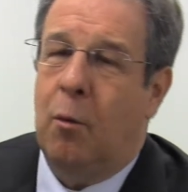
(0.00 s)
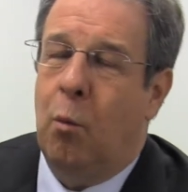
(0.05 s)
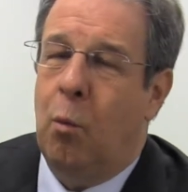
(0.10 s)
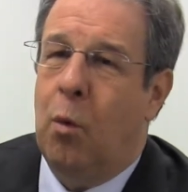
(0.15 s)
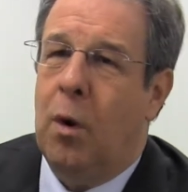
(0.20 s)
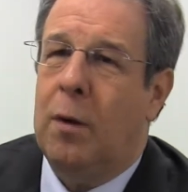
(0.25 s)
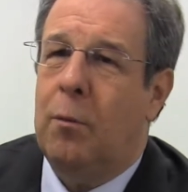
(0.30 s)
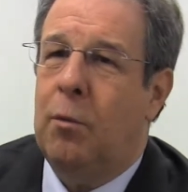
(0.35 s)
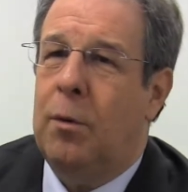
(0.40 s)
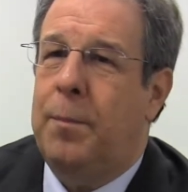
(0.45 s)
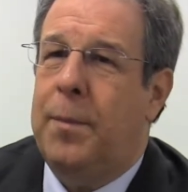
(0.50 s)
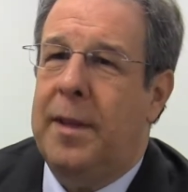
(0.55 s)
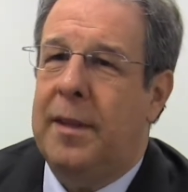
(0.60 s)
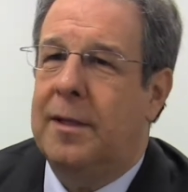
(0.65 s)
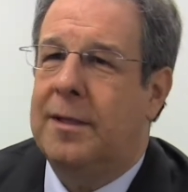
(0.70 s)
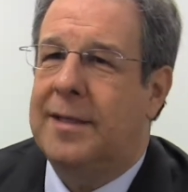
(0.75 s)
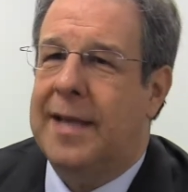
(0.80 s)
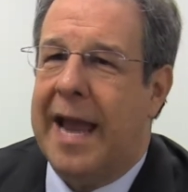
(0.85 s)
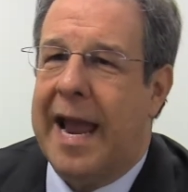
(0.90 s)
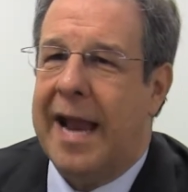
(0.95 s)
what would be
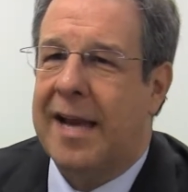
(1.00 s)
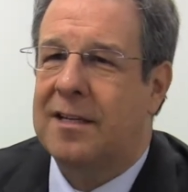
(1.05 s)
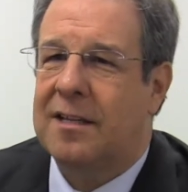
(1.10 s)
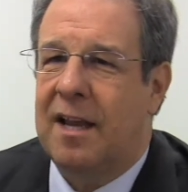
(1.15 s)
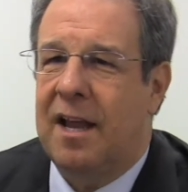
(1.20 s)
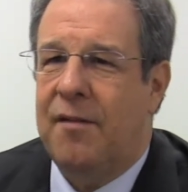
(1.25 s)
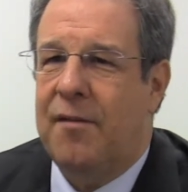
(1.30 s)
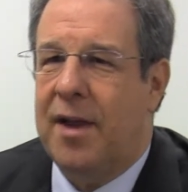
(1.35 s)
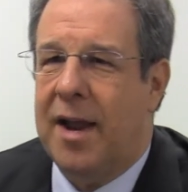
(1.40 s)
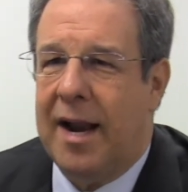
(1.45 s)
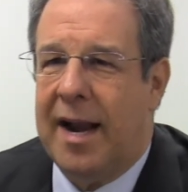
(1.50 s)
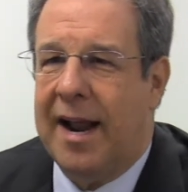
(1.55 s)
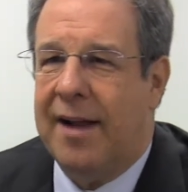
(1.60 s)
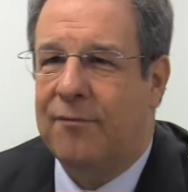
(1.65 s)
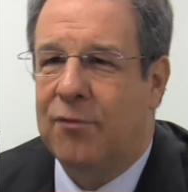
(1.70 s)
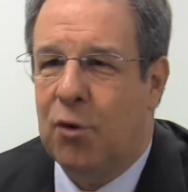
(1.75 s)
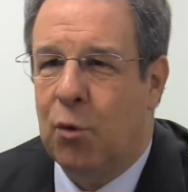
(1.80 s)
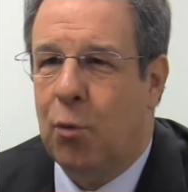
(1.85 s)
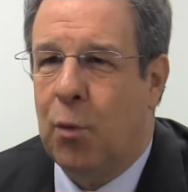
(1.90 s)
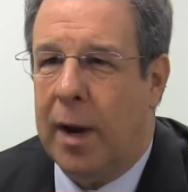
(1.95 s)
the tax levy I'd
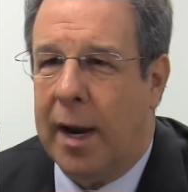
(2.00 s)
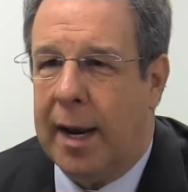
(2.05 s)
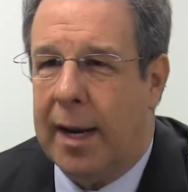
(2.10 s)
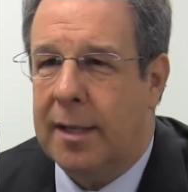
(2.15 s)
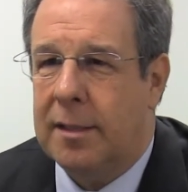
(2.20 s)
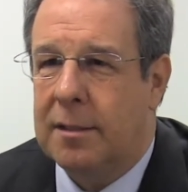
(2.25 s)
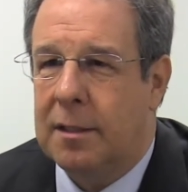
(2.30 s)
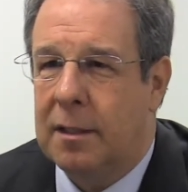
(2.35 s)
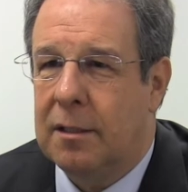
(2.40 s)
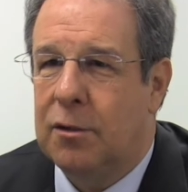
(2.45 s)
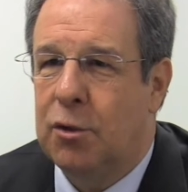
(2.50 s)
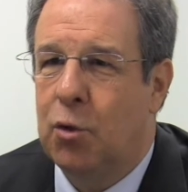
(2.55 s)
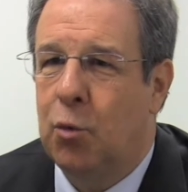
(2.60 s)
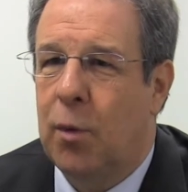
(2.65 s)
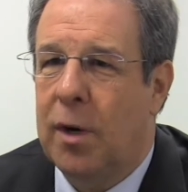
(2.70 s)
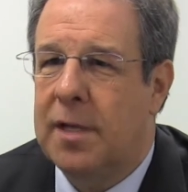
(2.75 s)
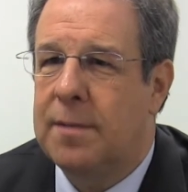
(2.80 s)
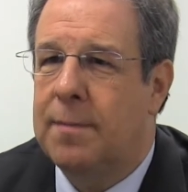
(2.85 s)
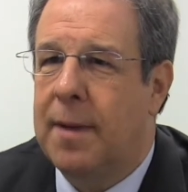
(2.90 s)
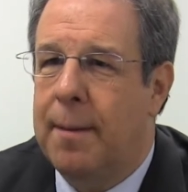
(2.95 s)
have to raise
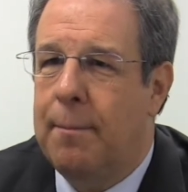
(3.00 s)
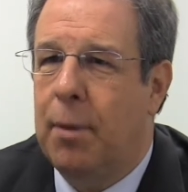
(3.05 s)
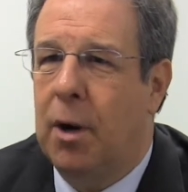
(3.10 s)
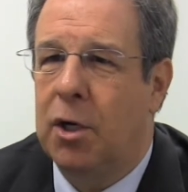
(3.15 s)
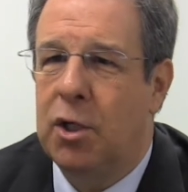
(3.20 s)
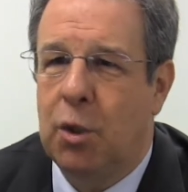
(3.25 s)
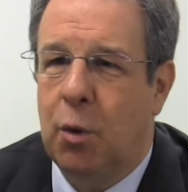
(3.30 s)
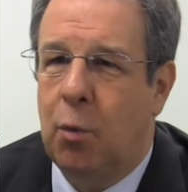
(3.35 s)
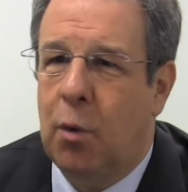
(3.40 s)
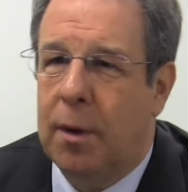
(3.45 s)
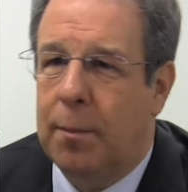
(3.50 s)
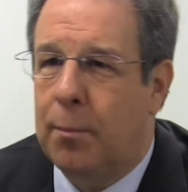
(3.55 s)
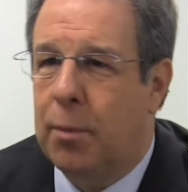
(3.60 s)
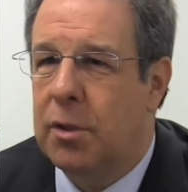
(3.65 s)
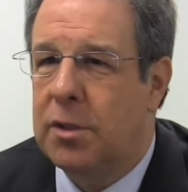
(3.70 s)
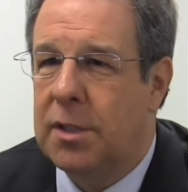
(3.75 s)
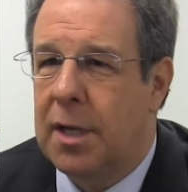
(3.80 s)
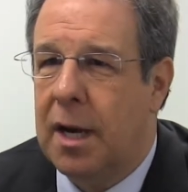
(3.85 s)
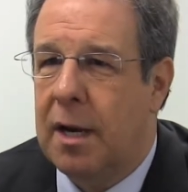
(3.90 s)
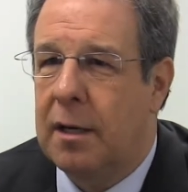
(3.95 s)
my budget
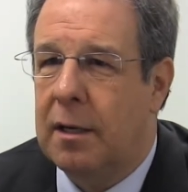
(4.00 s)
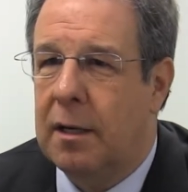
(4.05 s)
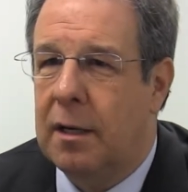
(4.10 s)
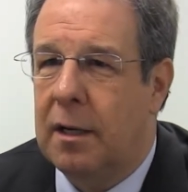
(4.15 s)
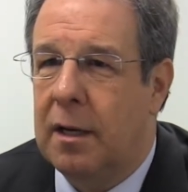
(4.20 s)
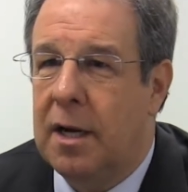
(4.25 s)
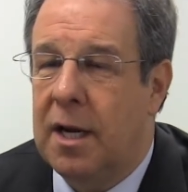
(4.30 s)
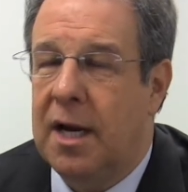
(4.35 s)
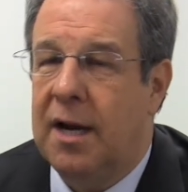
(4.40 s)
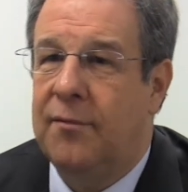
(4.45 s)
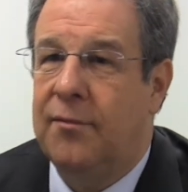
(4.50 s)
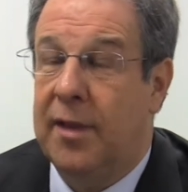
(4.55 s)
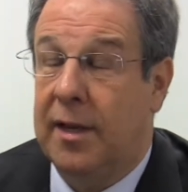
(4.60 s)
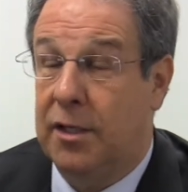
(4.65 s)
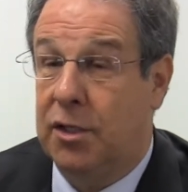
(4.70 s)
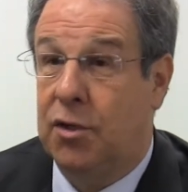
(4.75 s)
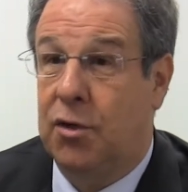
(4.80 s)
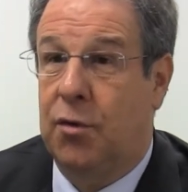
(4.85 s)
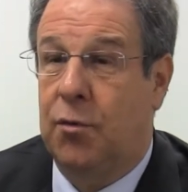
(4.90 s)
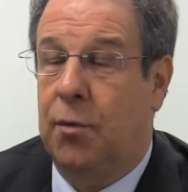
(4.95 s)
1%? If
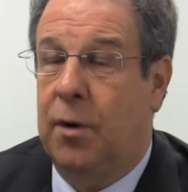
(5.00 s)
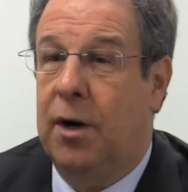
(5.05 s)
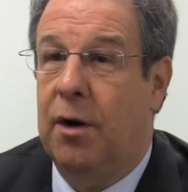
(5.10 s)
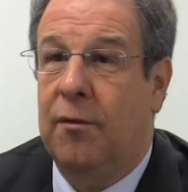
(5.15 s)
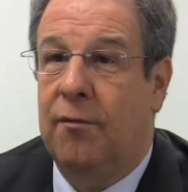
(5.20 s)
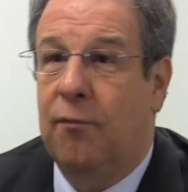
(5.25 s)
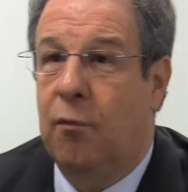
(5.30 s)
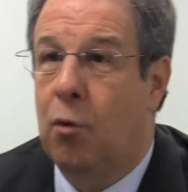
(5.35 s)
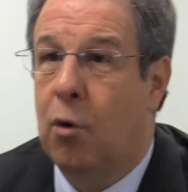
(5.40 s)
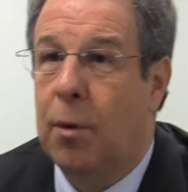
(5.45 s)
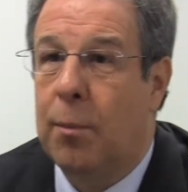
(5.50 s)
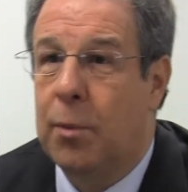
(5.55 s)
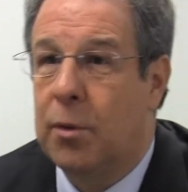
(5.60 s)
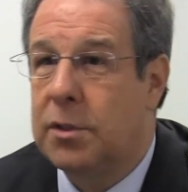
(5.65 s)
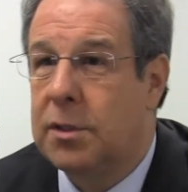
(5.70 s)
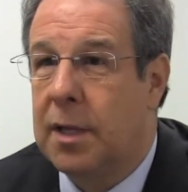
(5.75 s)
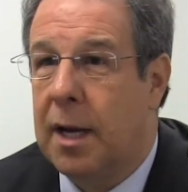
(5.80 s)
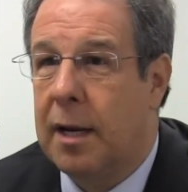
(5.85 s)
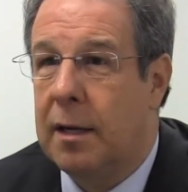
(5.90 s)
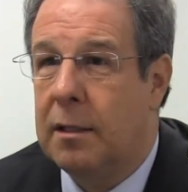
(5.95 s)
it's 3 or
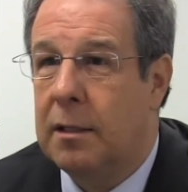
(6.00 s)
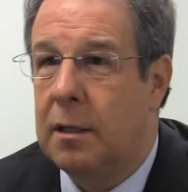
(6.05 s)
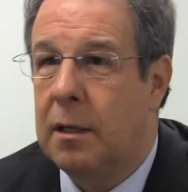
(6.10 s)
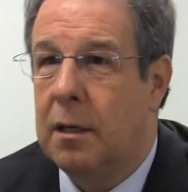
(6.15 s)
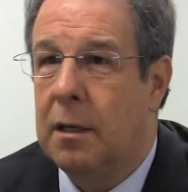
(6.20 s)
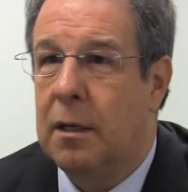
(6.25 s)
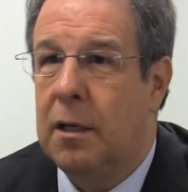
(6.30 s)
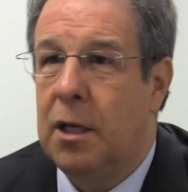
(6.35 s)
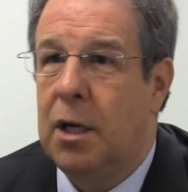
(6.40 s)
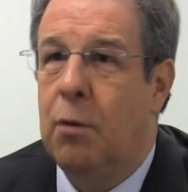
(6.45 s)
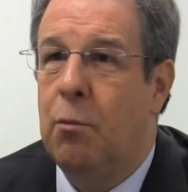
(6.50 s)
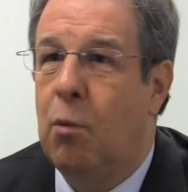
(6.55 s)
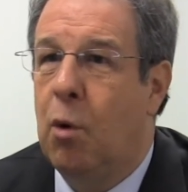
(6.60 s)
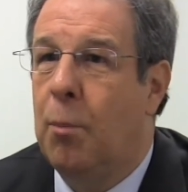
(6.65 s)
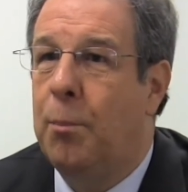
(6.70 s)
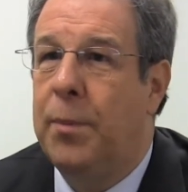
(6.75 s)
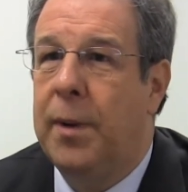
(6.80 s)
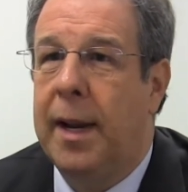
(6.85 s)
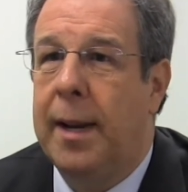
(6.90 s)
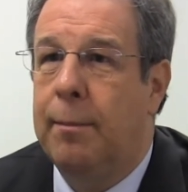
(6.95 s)
4%, you
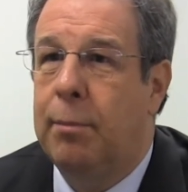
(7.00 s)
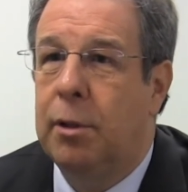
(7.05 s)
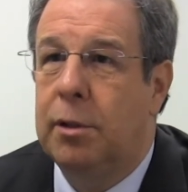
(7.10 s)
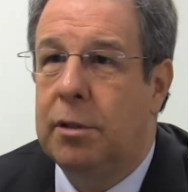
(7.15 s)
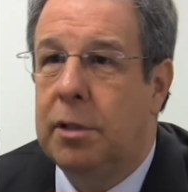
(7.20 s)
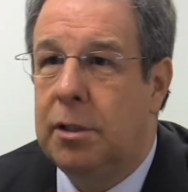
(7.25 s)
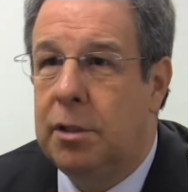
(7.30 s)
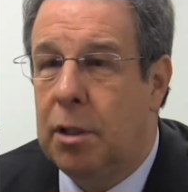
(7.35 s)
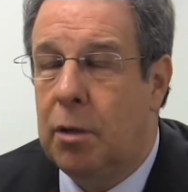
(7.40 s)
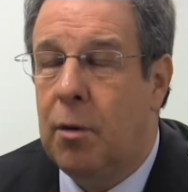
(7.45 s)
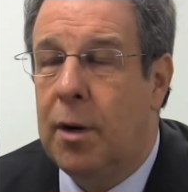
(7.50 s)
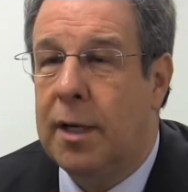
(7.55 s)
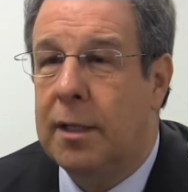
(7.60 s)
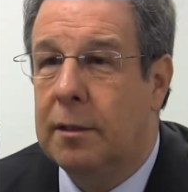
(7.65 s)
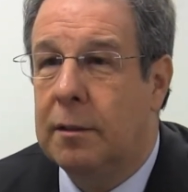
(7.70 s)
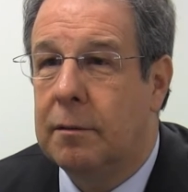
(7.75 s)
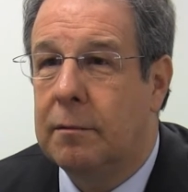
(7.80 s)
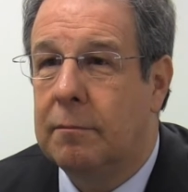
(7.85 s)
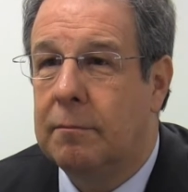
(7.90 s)
won't be able to do it.